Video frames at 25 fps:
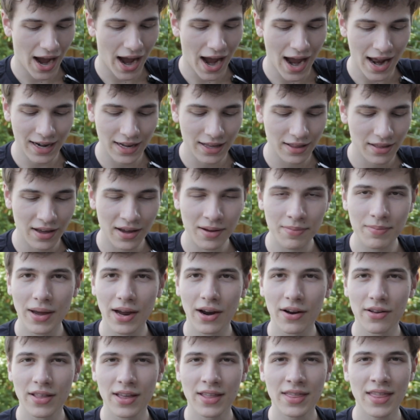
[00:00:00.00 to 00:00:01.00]
Anything
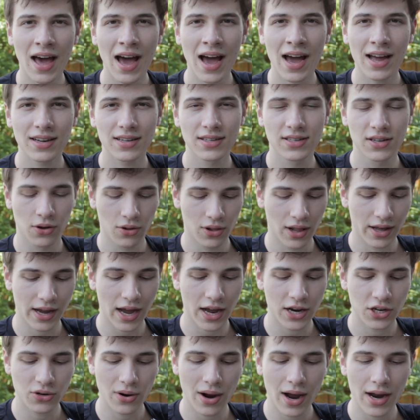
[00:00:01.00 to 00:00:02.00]
bigger than that, so like
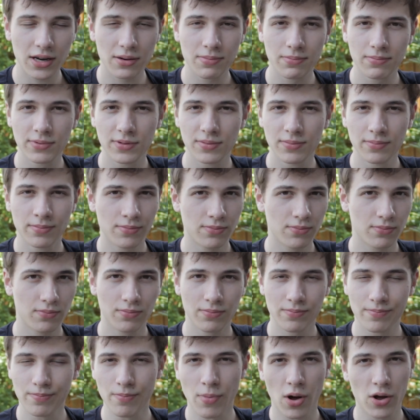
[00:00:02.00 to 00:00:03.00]
I tried
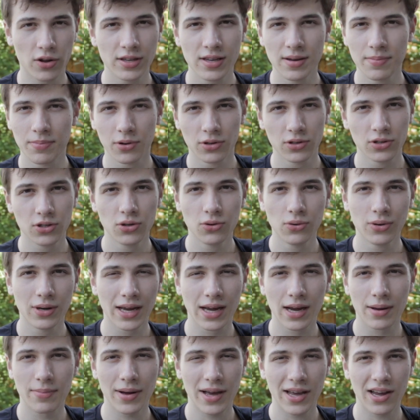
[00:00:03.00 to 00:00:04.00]
multiple 2
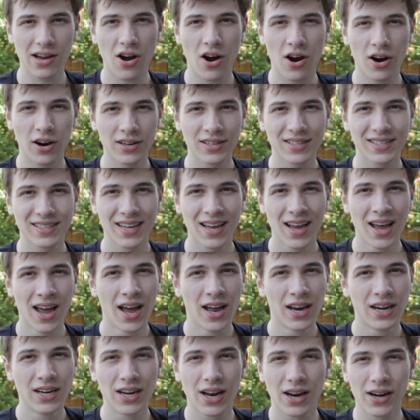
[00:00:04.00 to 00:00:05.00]
gigabyte cards,
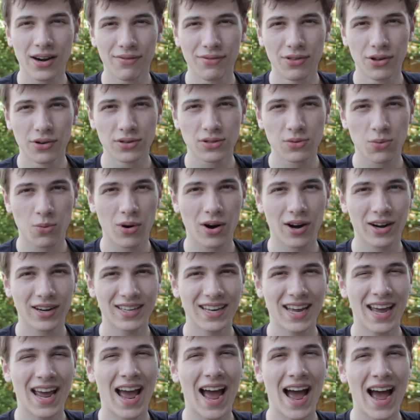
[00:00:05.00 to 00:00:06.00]
none of those
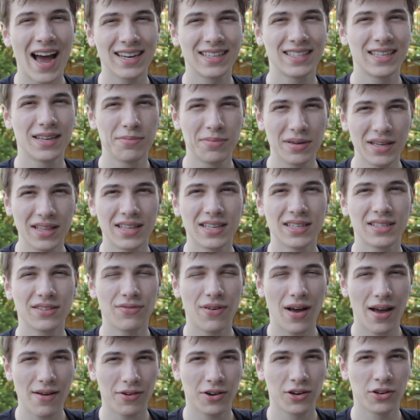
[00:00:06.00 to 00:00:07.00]
worked. It had to be this
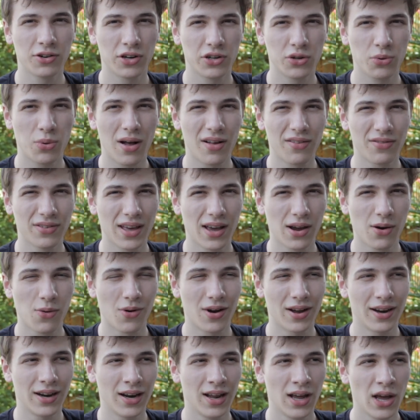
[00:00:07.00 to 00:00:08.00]
512 gig
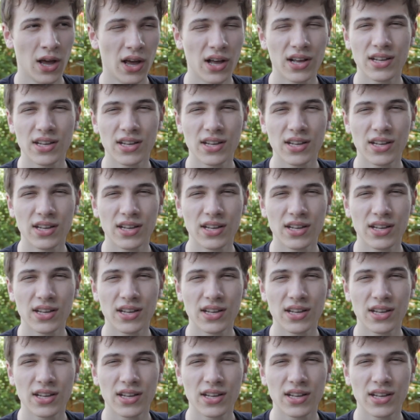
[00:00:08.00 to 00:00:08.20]
one.